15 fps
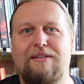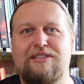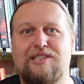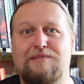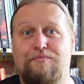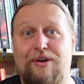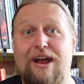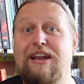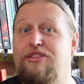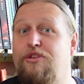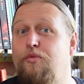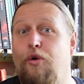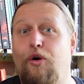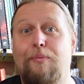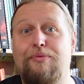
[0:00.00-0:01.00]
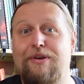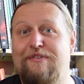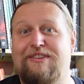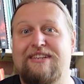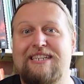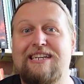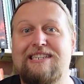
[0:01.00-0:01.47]
spread the Warp
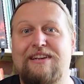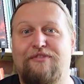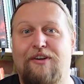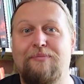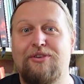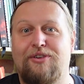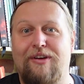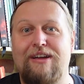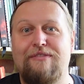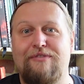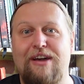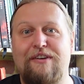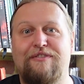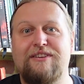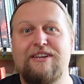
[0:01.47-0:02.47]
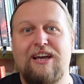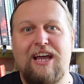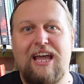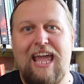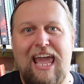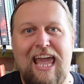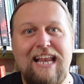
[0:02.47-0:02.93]
Rift, essentially from the Great Rift
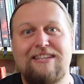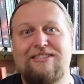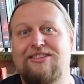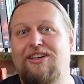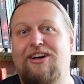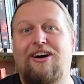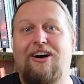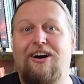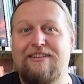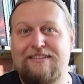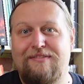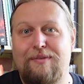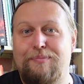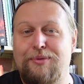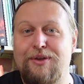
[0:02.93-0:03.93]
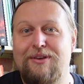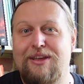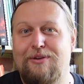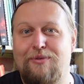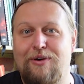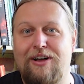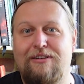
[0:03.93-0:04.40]
into the heart of the
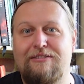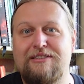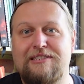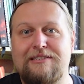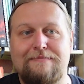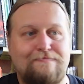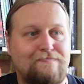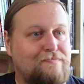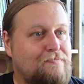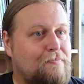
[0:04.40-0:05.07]
Punic Worlds,